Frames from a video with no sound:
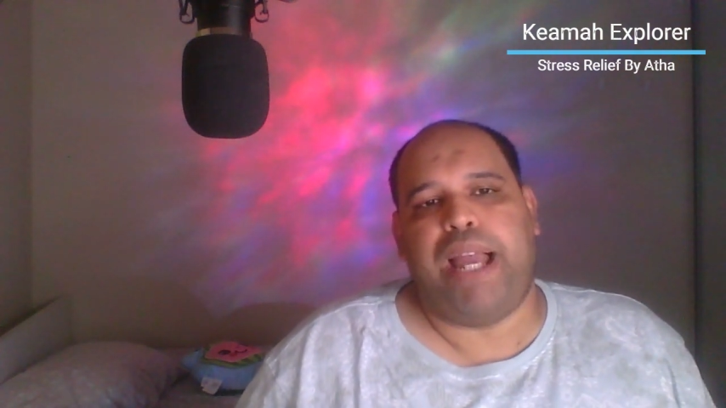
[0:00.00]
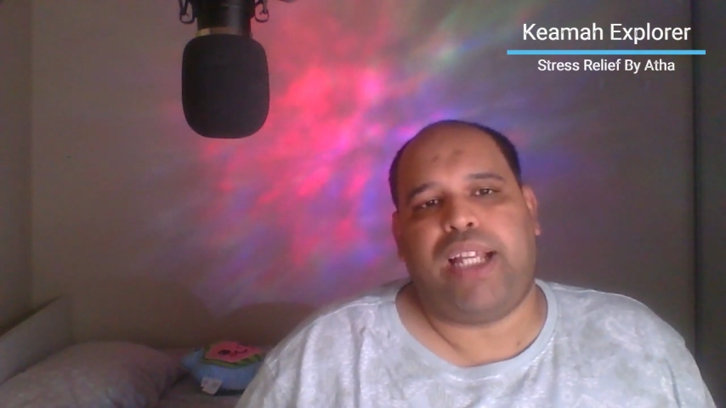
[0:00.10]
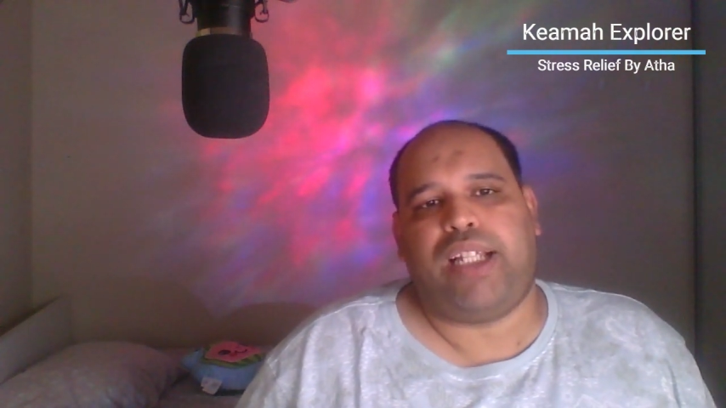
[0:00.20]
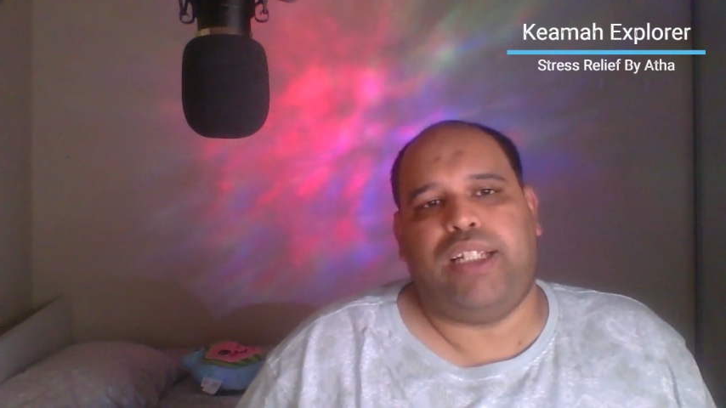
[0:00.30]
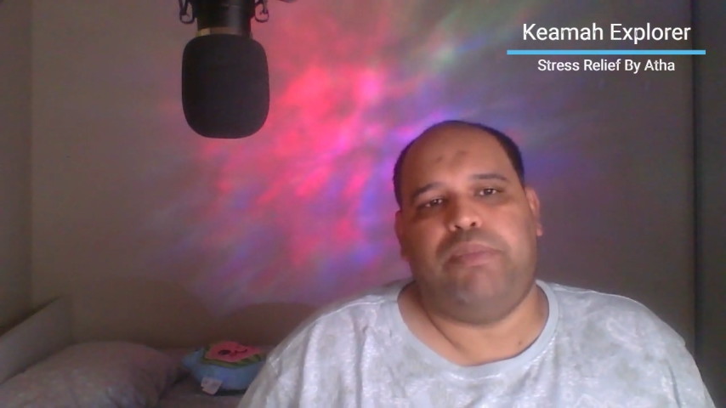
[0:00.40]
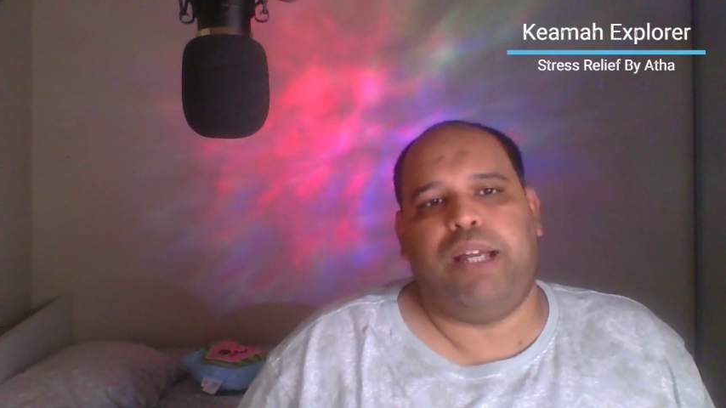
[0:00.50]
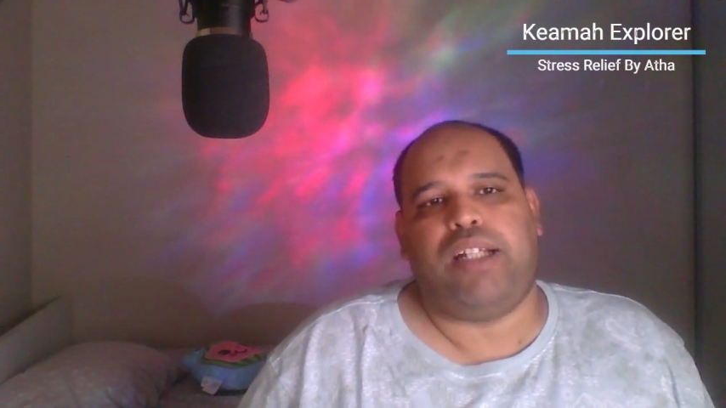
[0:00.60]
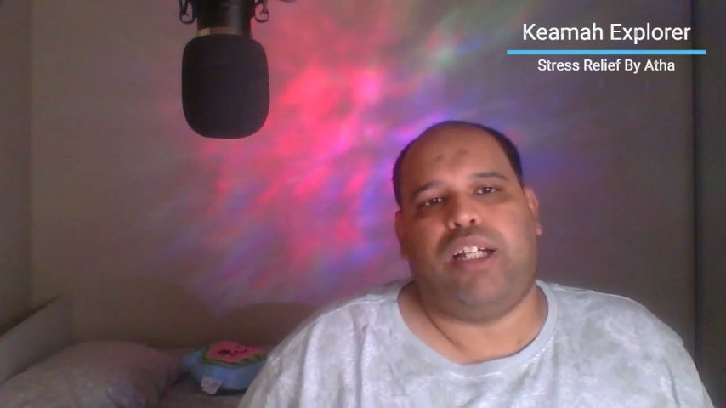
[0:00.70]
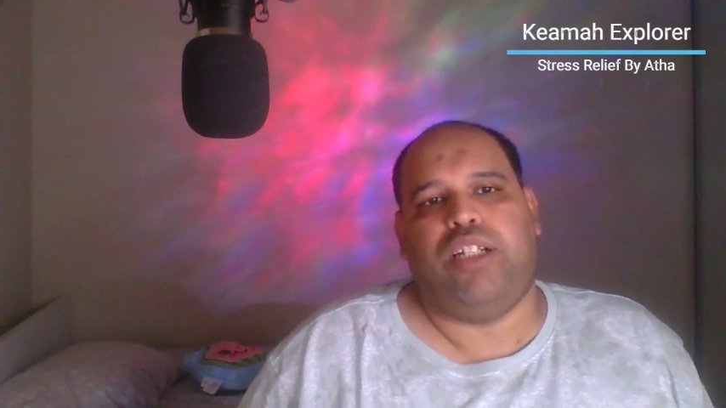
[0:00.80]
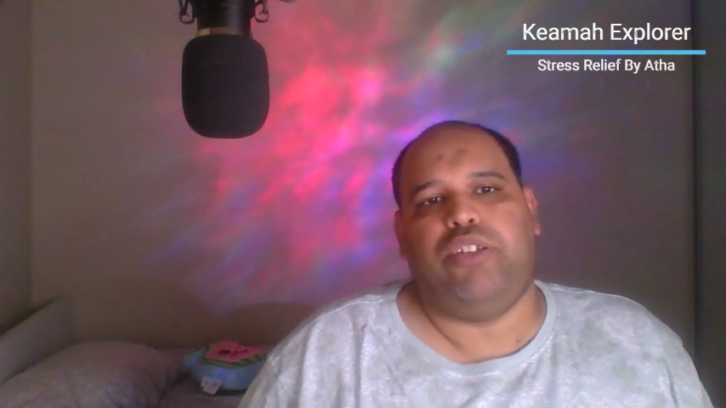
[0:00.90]
Back in
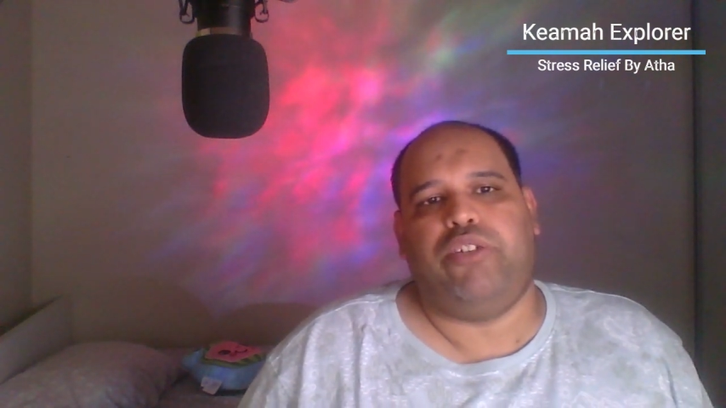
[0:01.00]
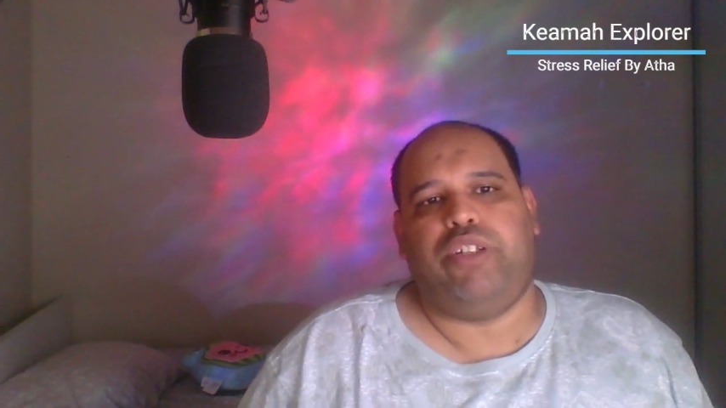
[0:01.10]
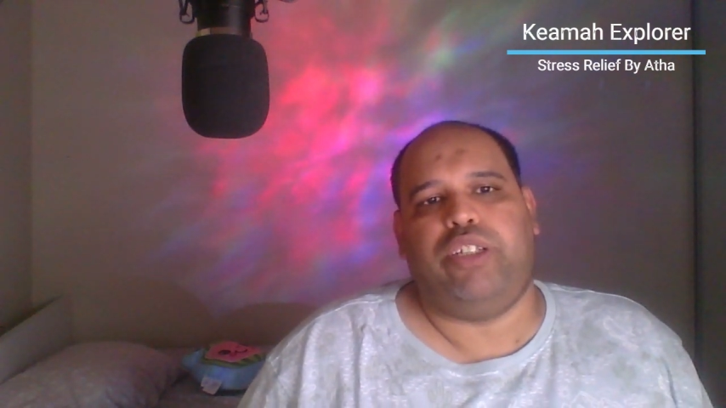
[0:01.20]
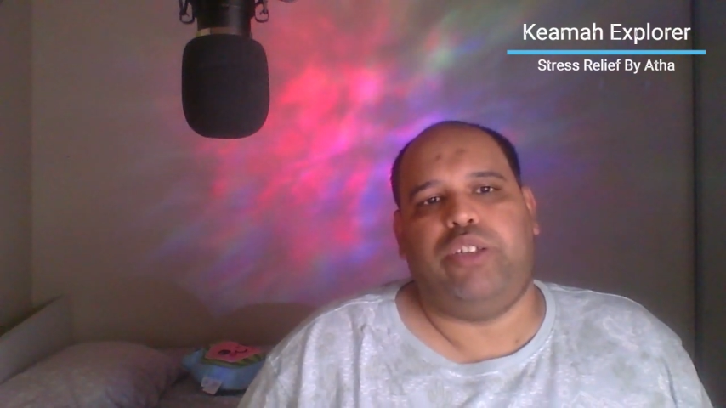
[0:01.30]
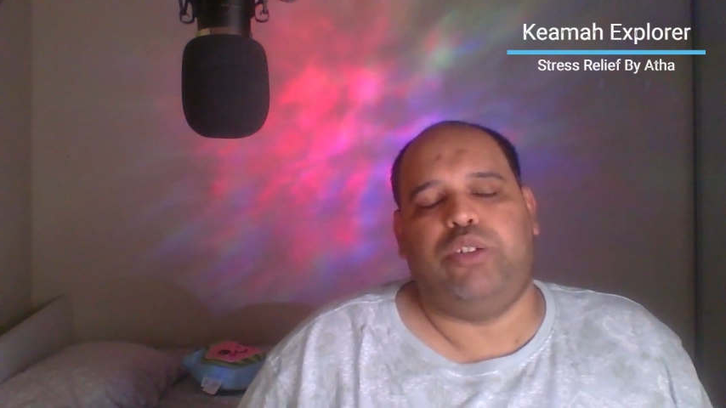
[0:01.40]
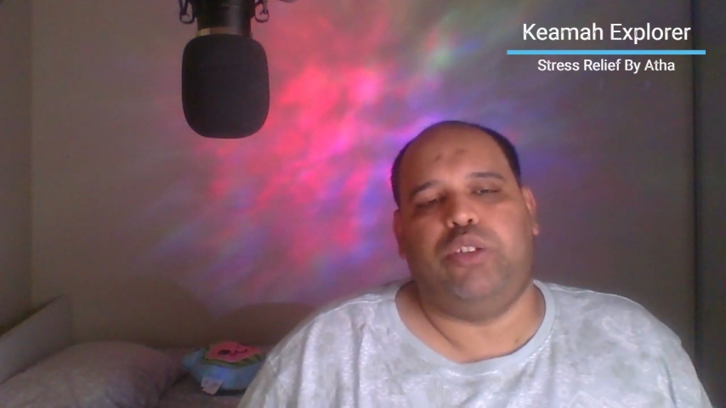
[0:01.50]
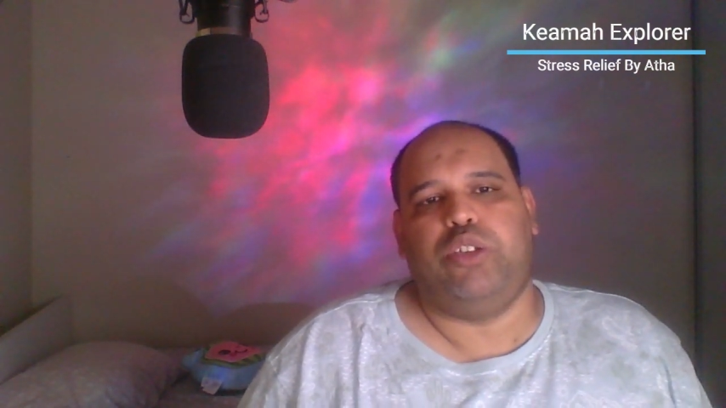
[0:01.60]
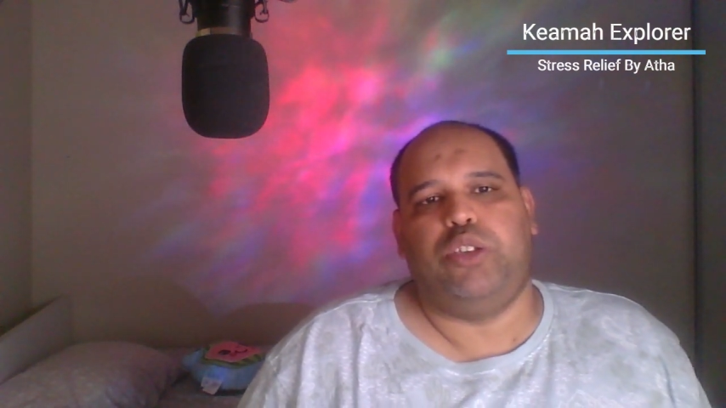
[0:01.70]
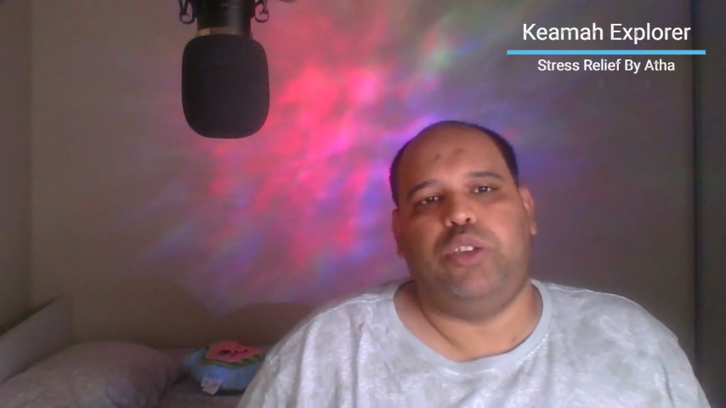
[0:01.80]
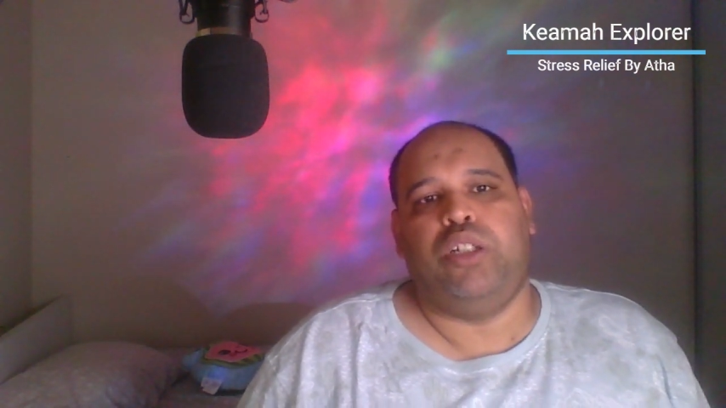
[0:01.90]
my country, you
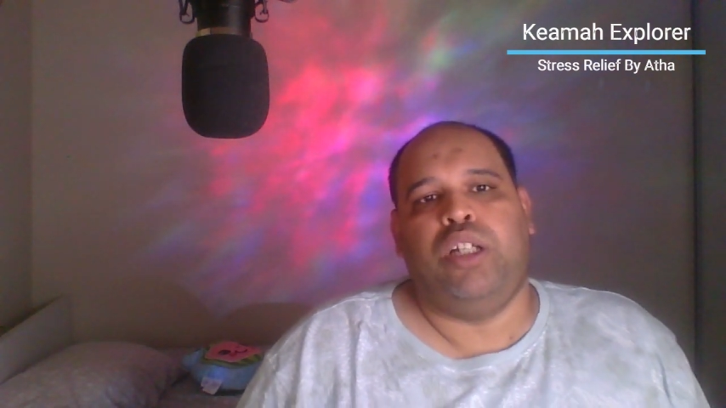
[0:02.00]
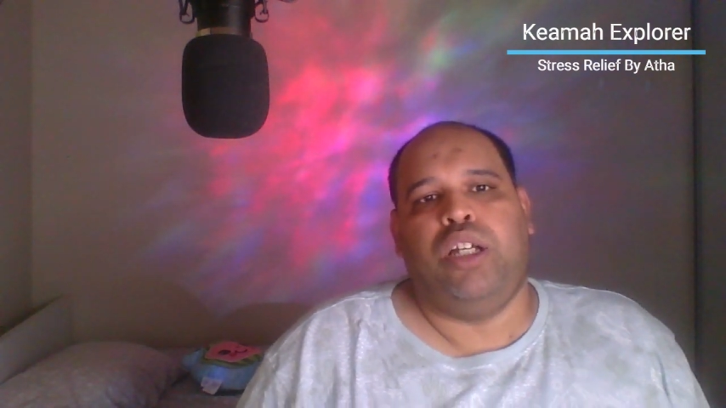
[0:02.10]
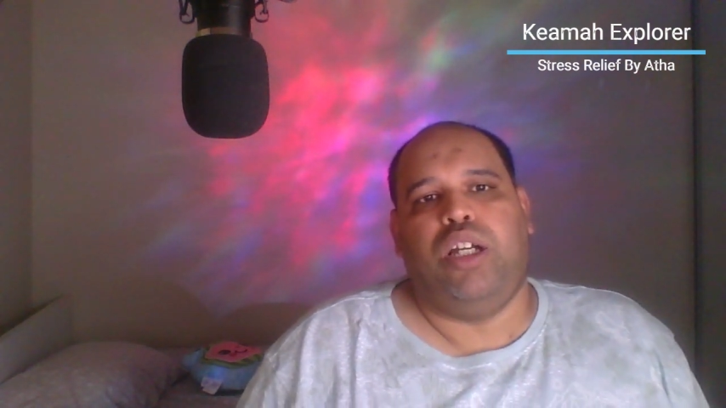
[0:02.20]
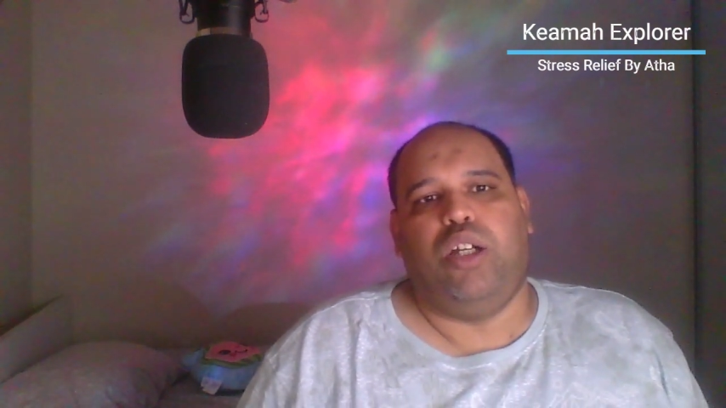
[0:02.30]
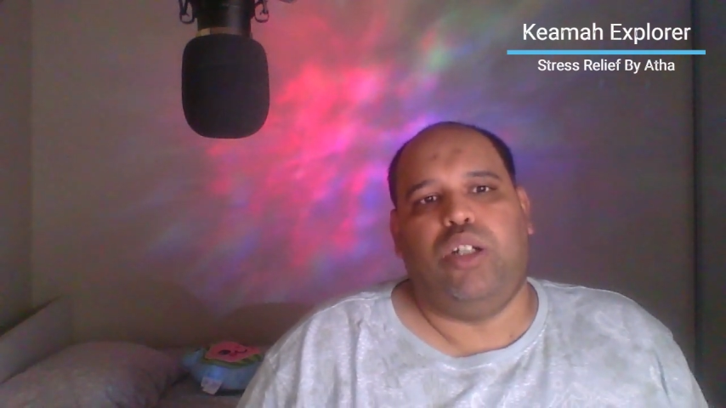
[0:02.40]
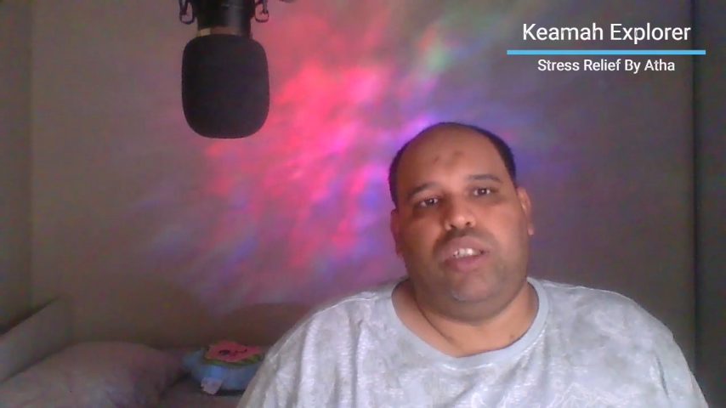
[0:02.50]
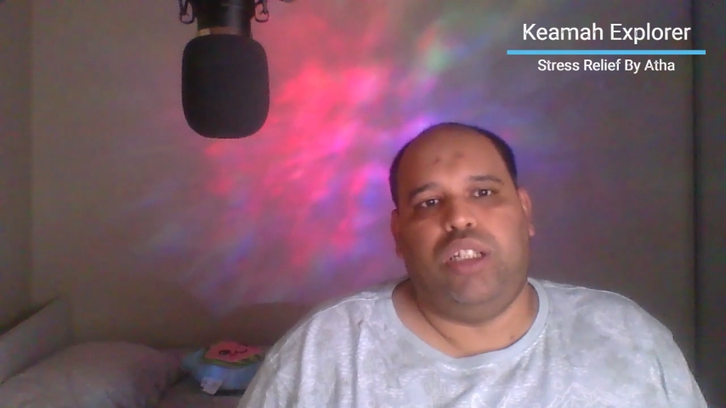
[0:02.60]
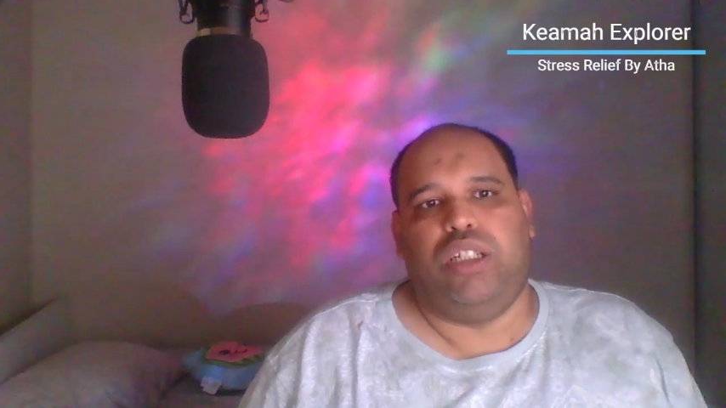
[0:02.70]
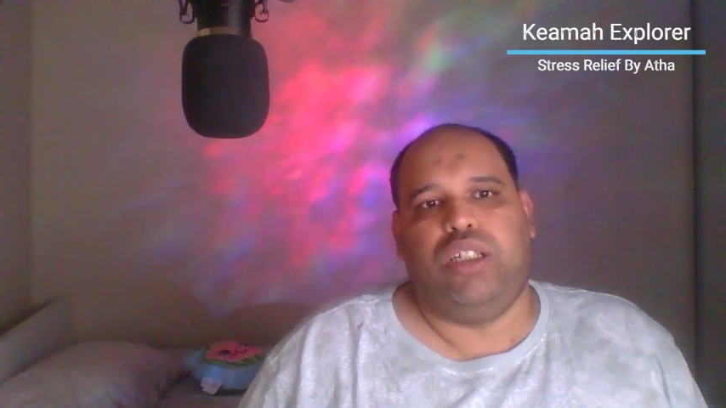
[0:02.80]
know,